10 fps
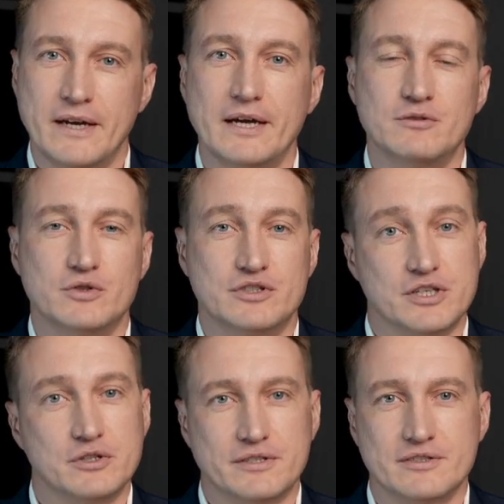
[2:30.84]
If you're
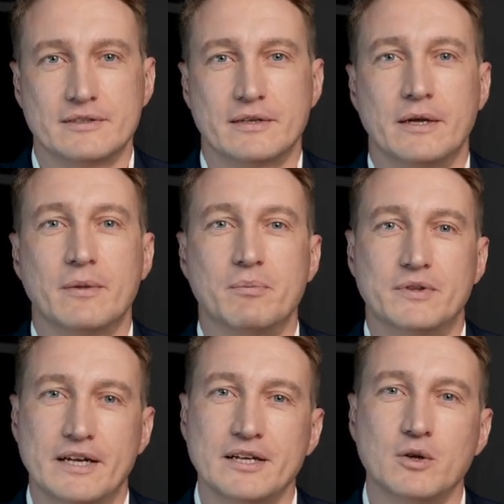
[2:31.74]
serious about
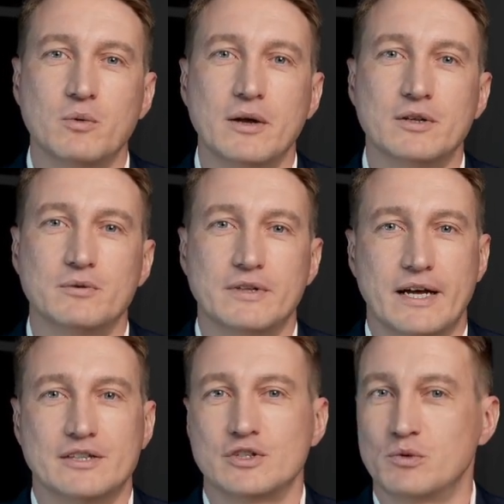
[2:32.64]
protecting your wealth over the
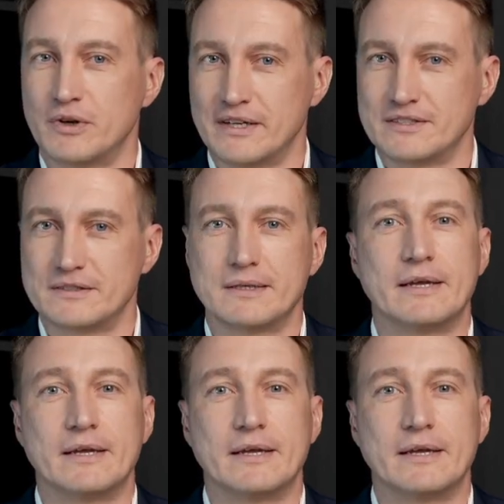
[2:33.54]
next 2 weeks,